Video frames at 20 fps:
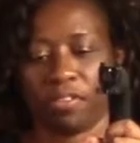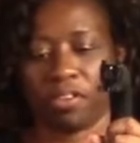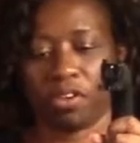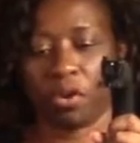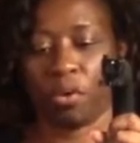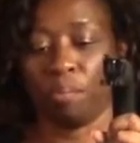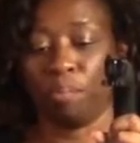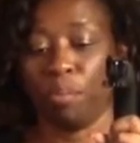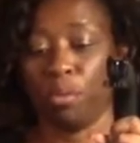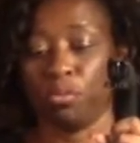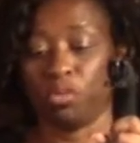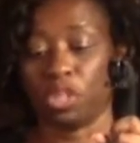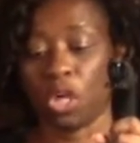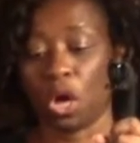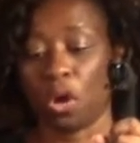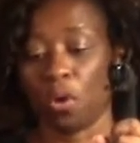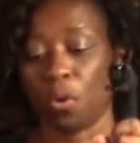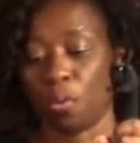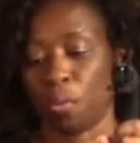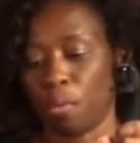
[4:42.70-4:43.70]

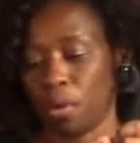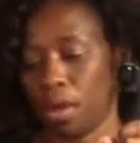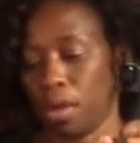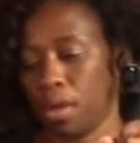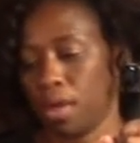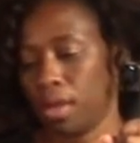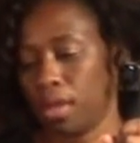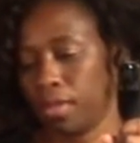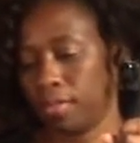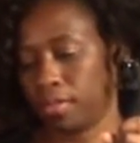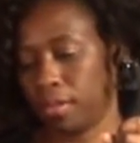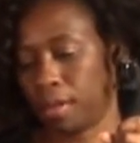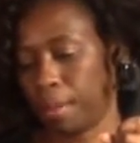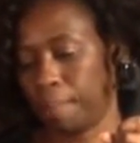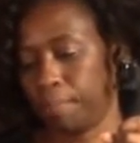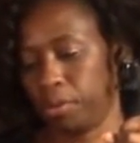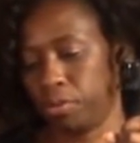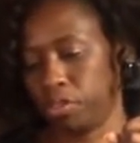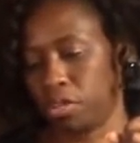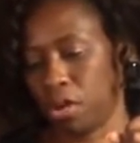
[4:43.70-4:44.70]
Camuto. Is it
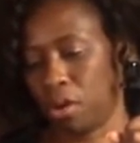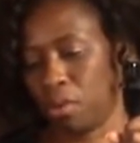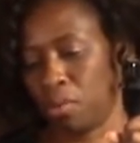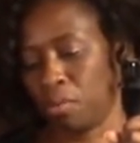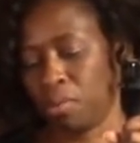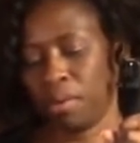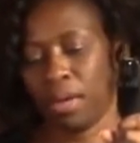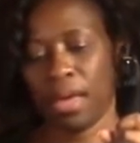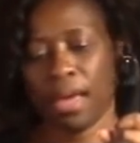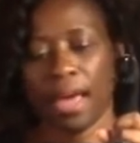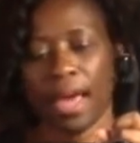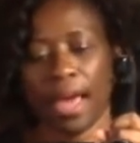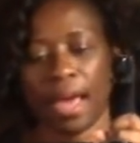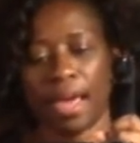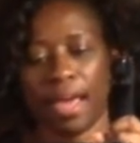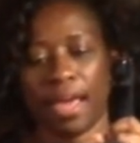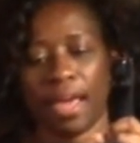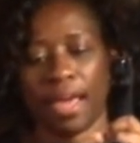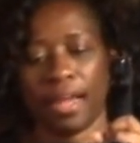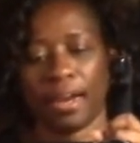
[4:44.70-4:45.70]
Camuto?
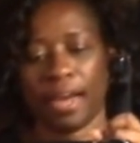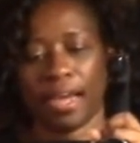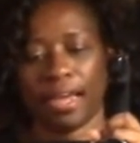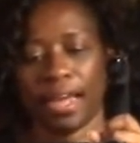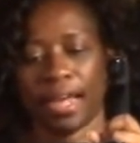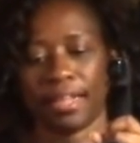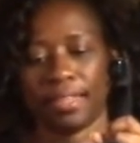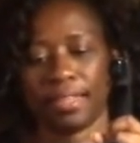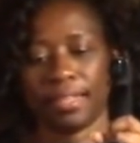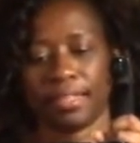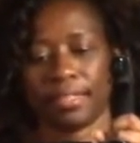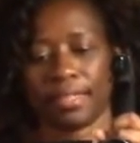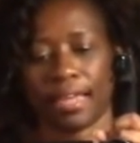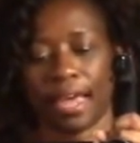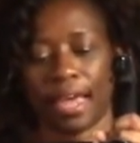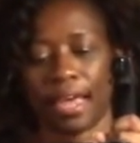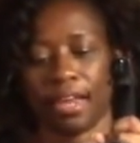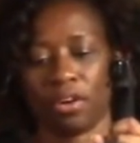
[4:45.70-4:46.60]
And I got this at